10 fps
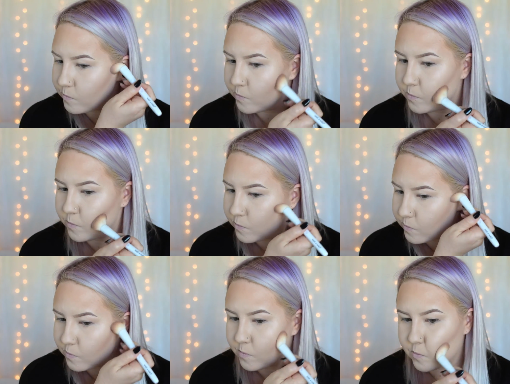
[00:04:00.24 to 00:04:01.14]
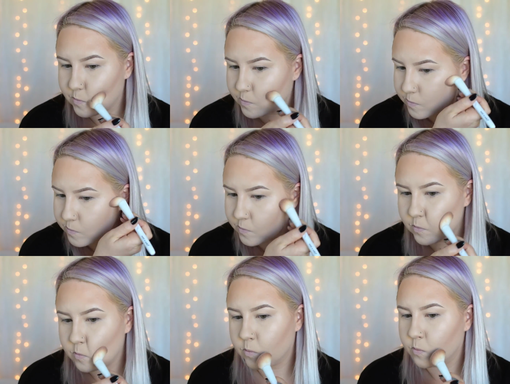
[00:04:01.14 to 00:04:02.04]

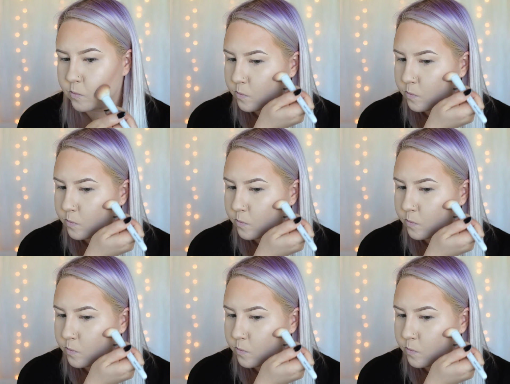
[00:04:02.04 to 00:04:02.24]
[no speech]